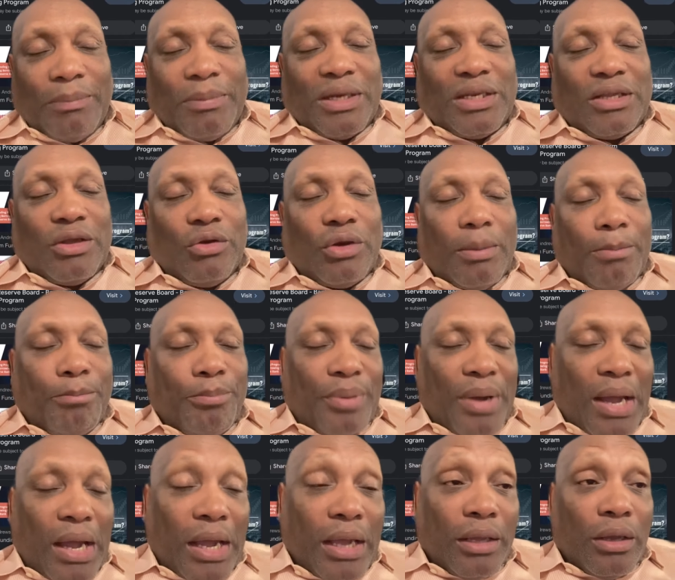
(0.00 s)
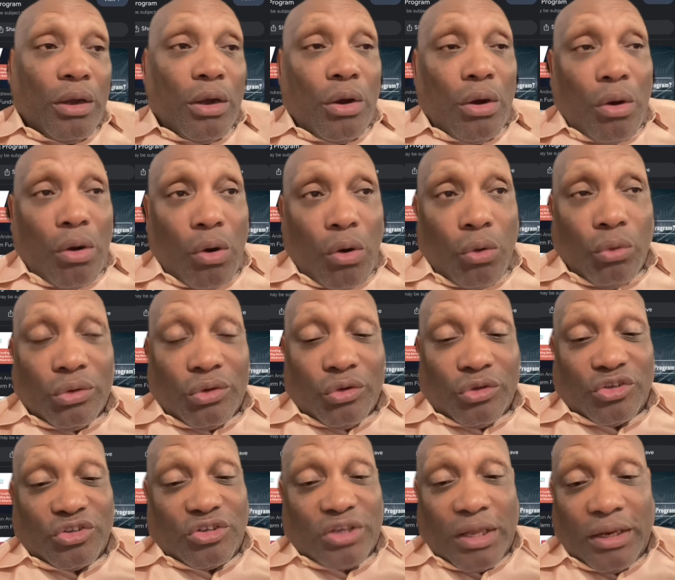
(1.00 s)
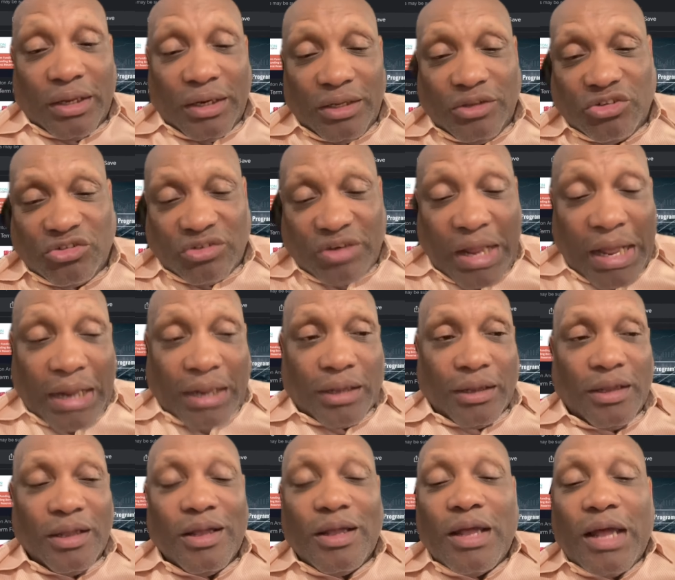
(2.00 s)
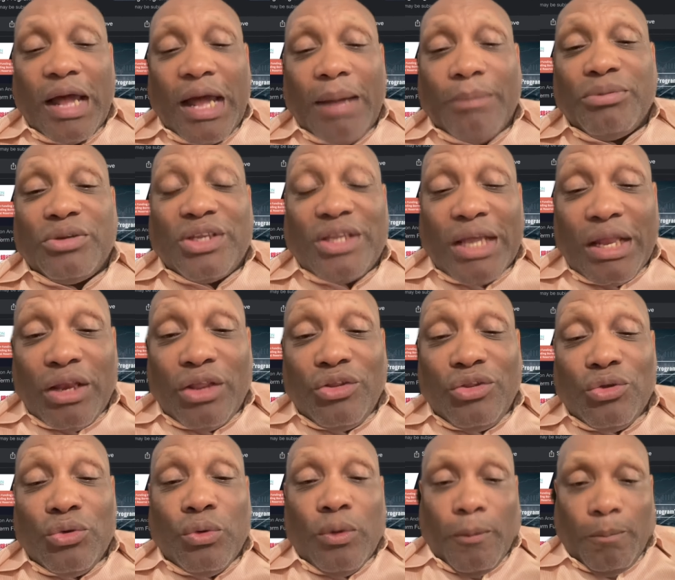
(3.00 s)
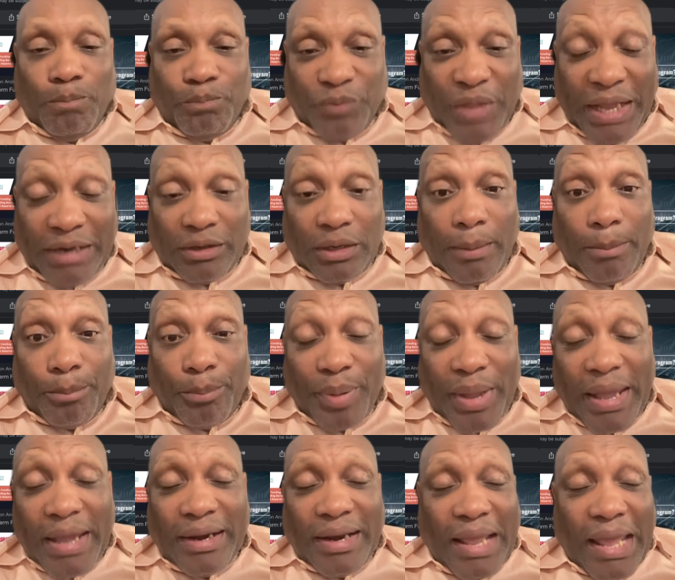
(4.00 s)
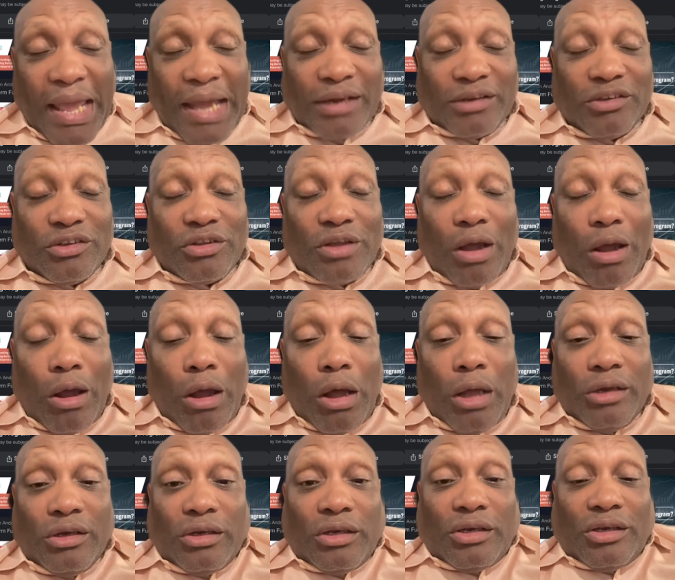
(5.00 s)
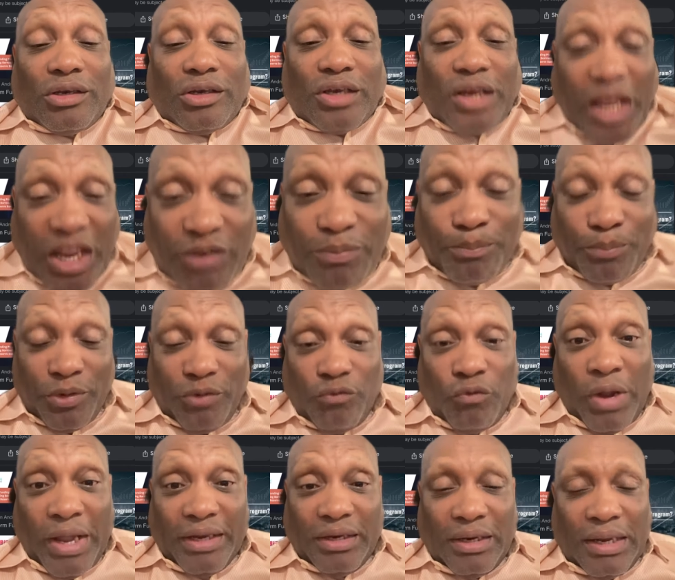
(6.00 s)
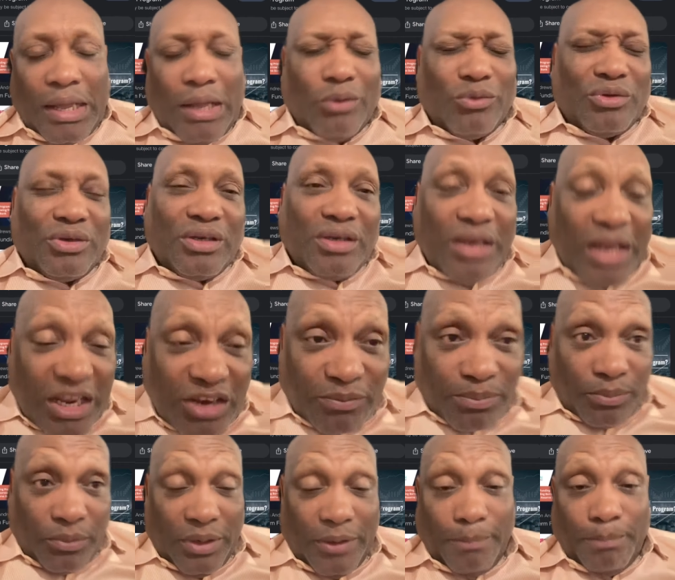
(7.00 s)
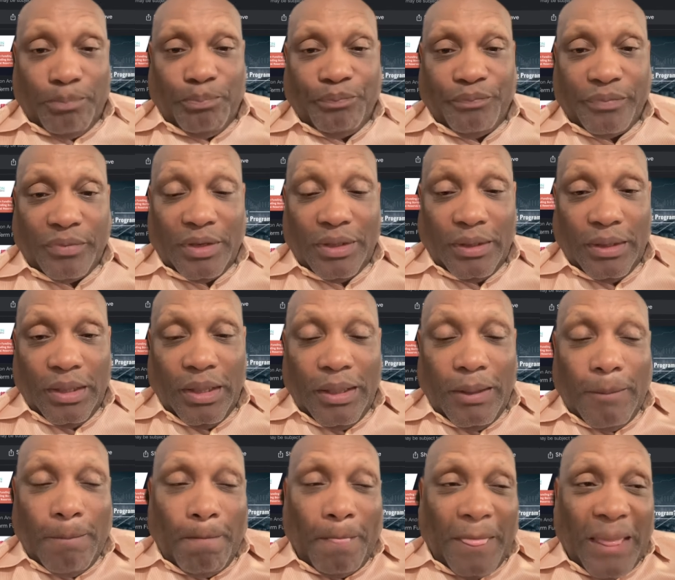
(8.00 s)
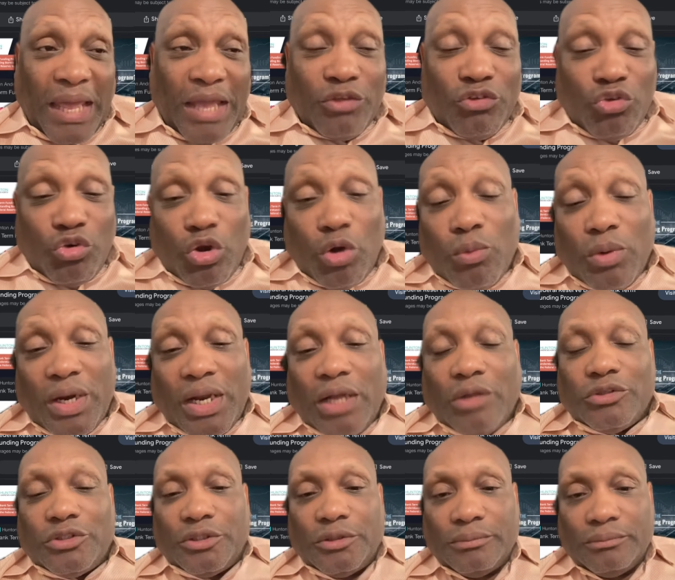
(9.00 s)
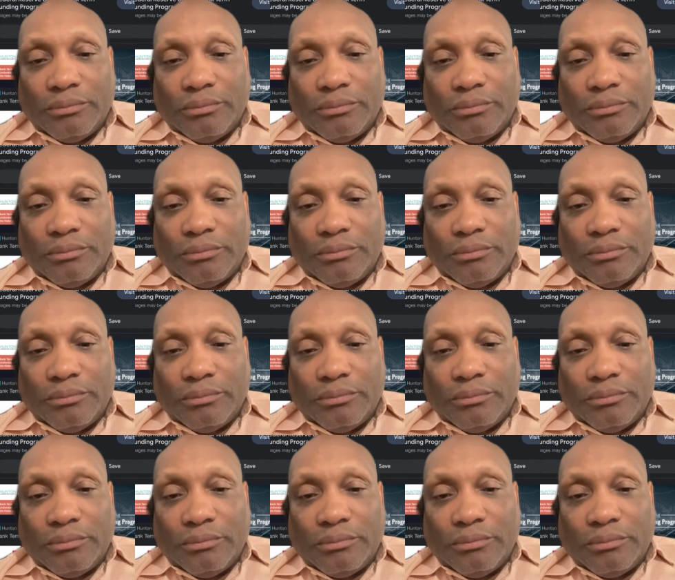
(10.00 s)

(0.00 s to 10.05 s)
not telling you to buy, hold, or sell any stock. I'm telling you that the bad actors are desperate right now. Desperate. And you know what else?